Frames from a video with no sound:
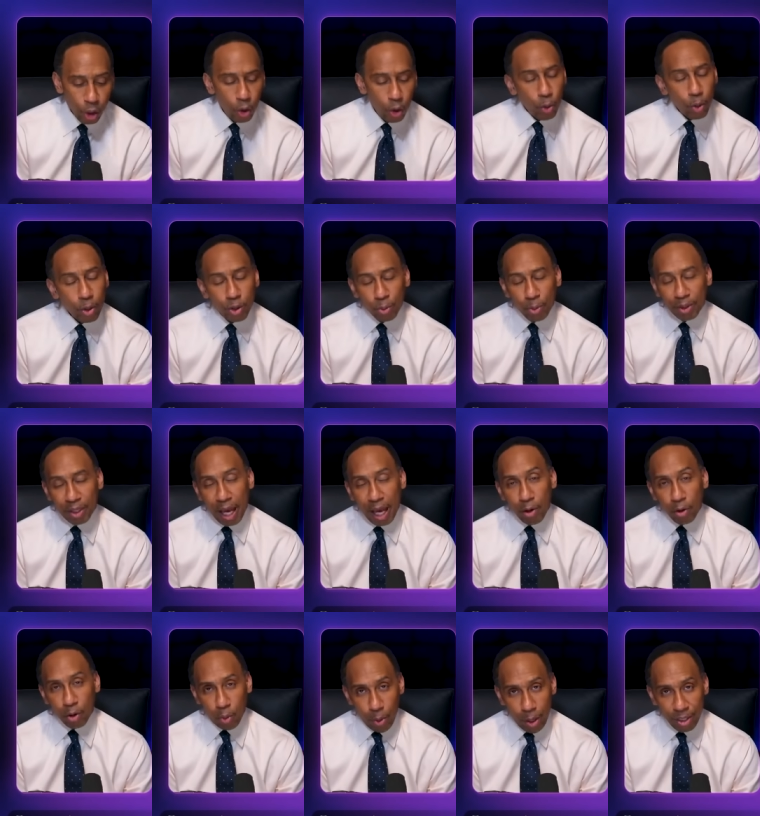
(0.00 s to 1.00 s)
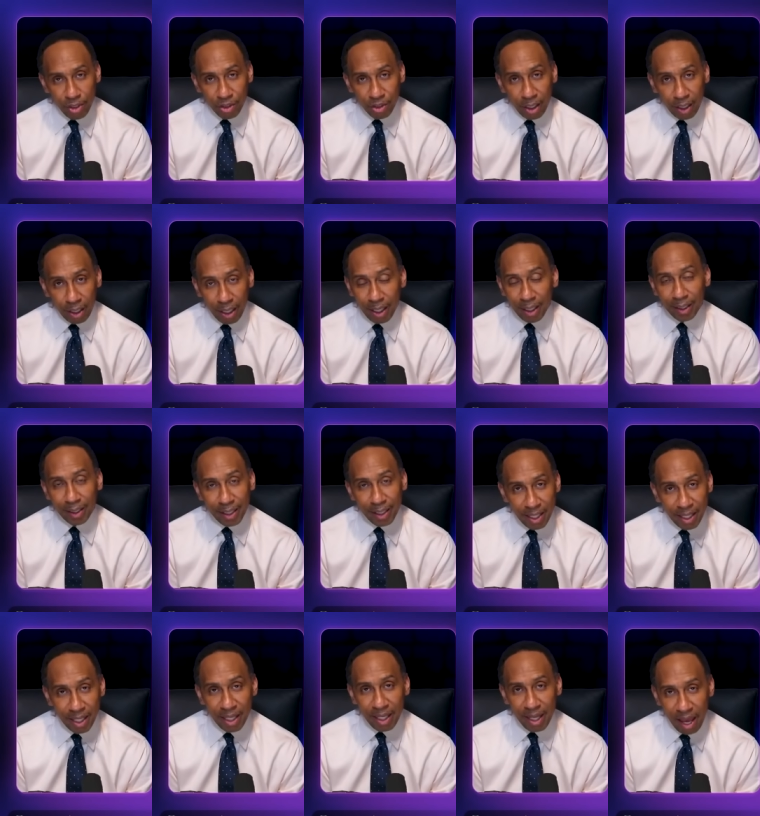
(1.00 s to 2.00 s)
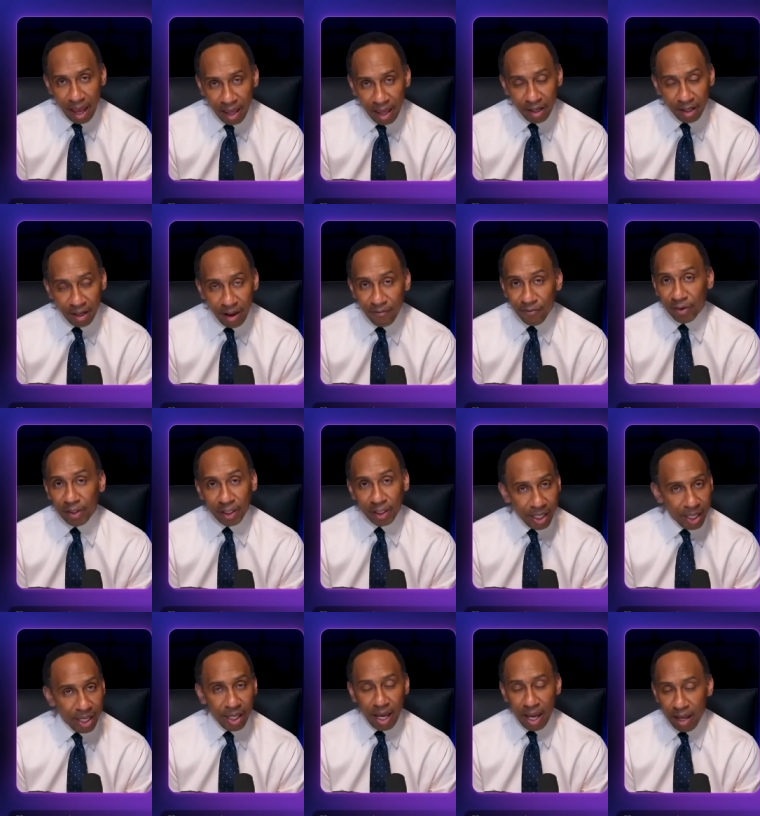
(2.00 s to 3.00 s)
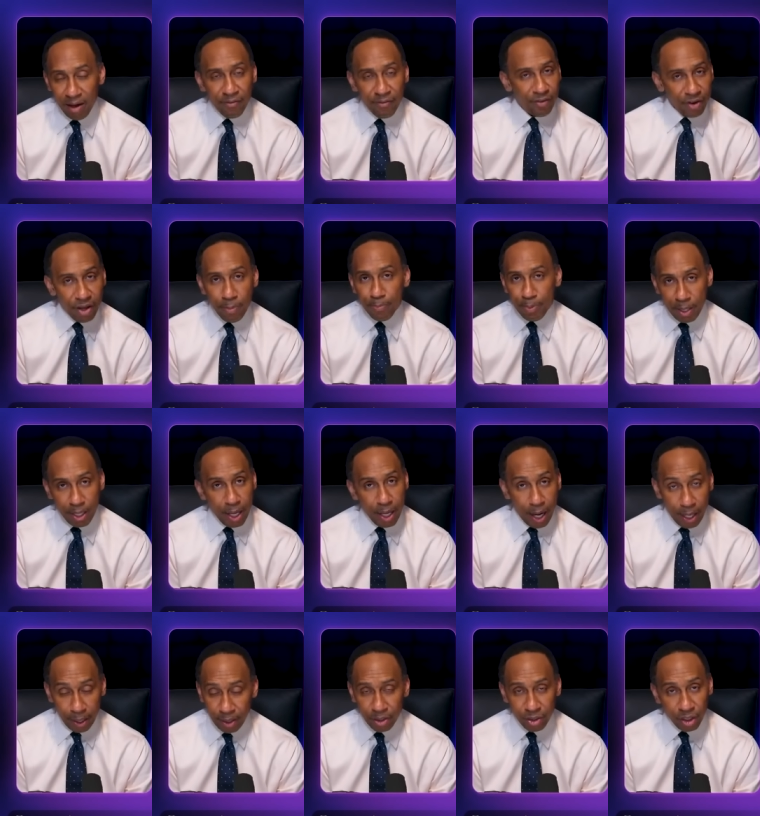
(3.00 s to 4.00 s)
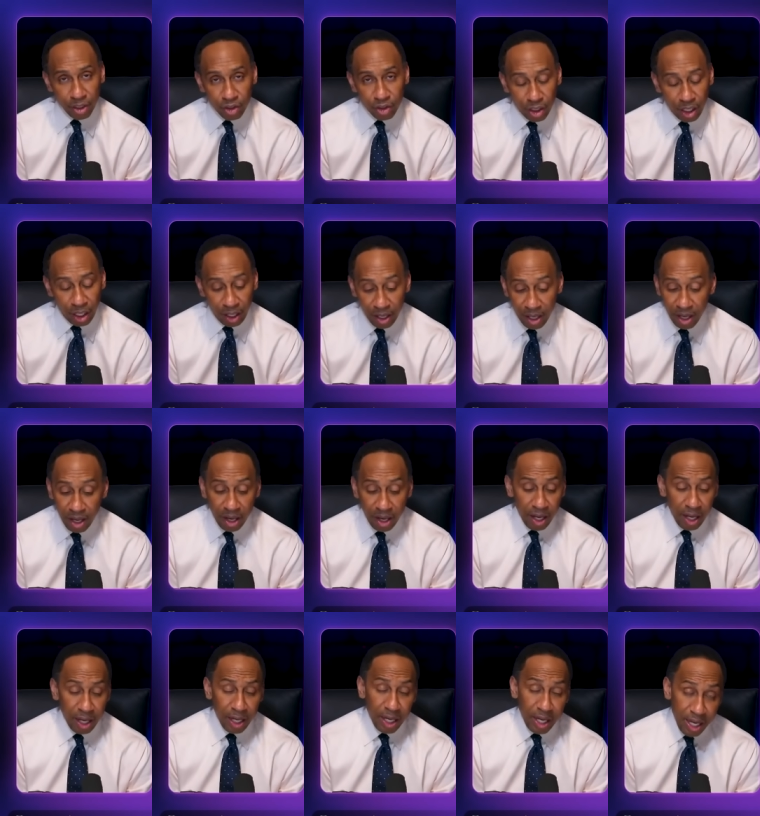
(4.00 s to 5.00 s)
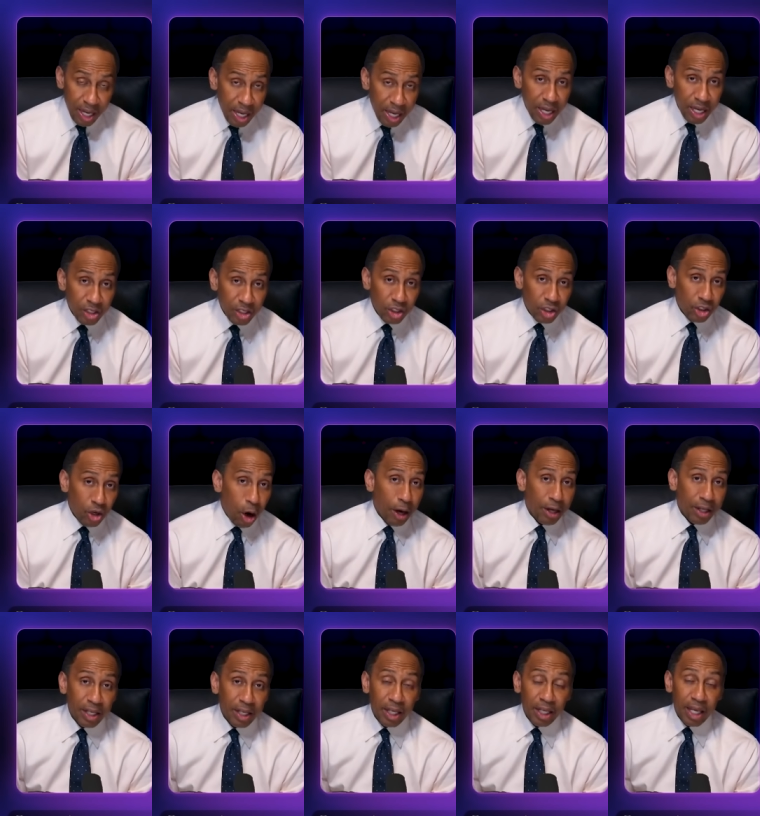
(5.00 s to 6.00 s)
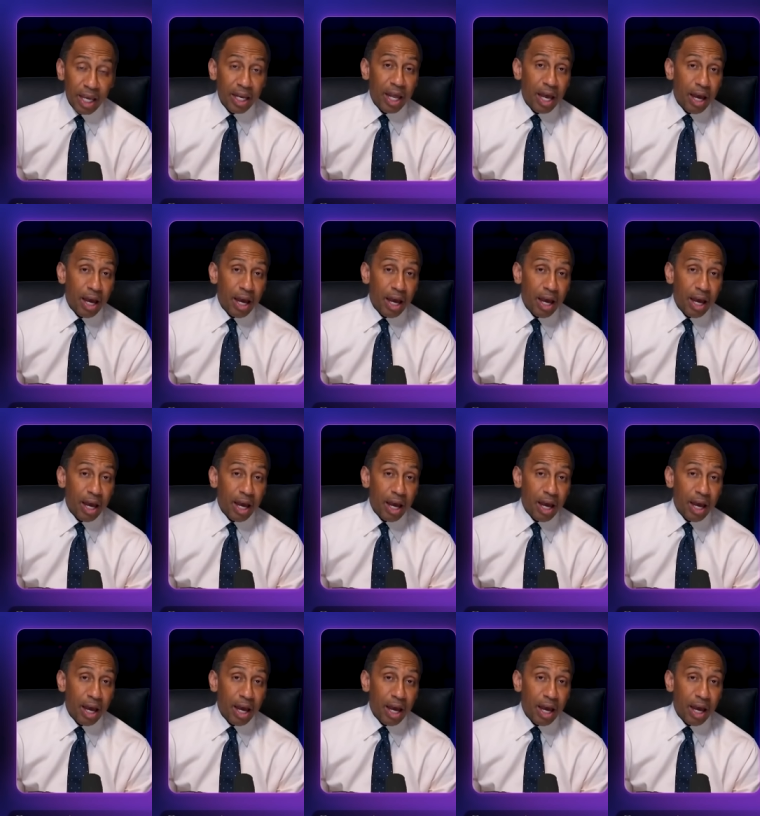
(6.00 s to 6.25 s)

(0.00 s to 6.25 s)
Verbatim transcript: who is without question a leading candidate for league MVP honors this year. He is starting to get